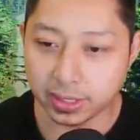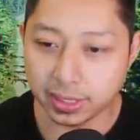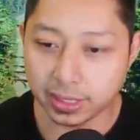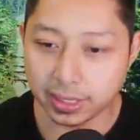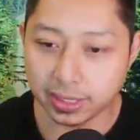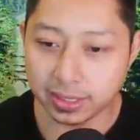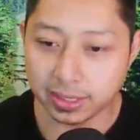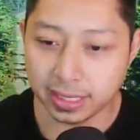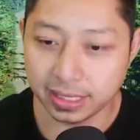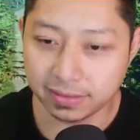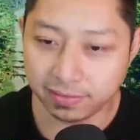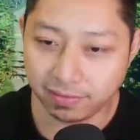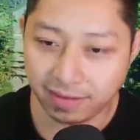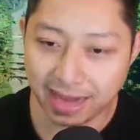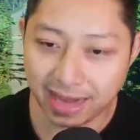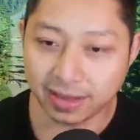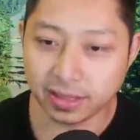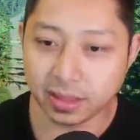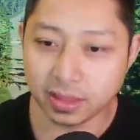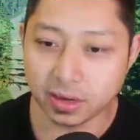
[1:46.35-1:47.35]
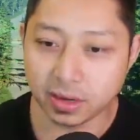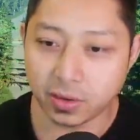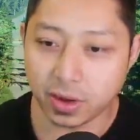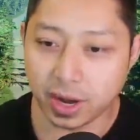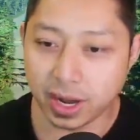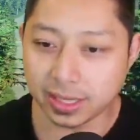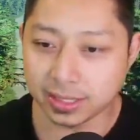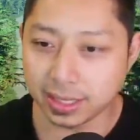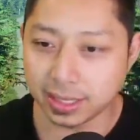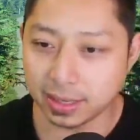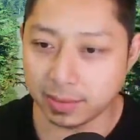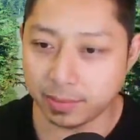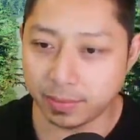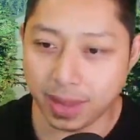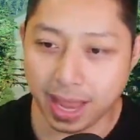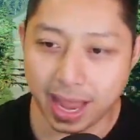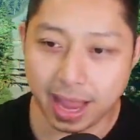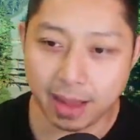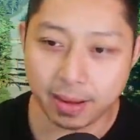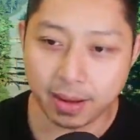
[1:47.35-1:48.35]
It's flattening the grass, and
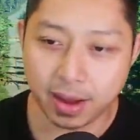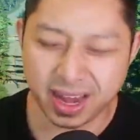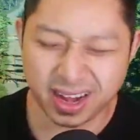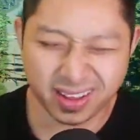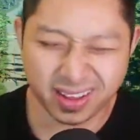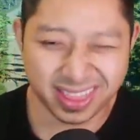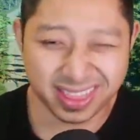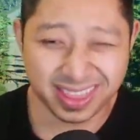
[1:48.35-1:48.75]
I